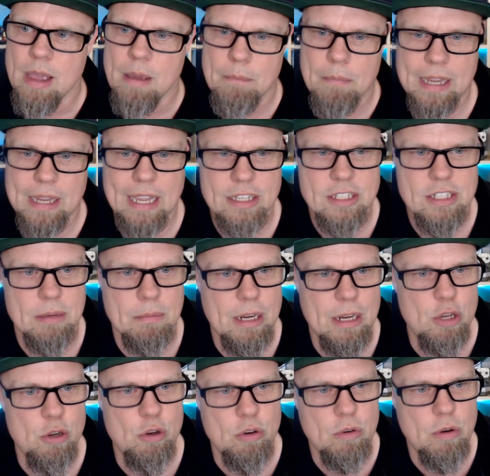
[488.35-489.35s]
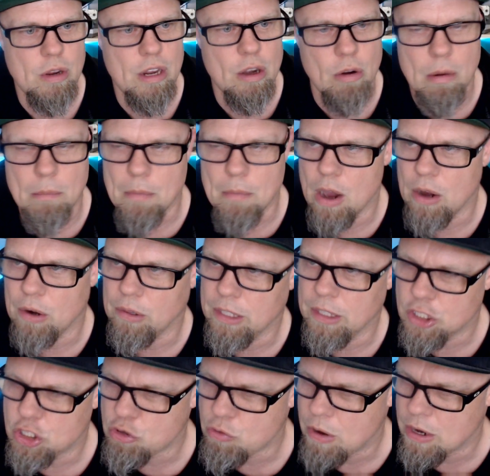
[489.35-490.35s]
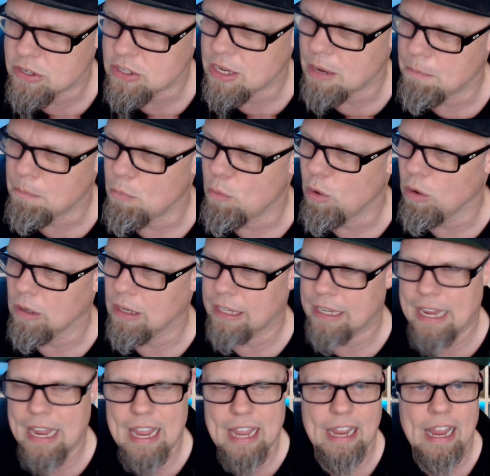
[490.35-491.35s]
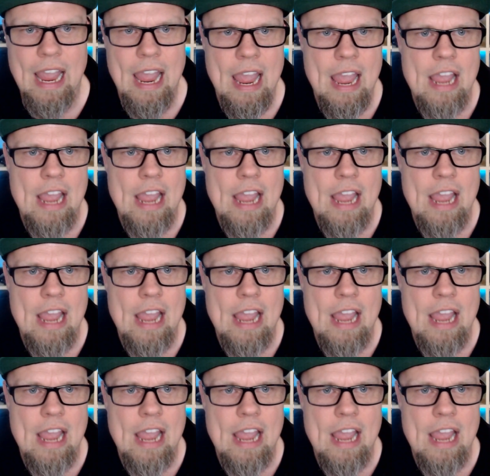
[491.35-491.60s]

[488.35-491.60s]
but get somebody who, you know, a model that's dressed up more like a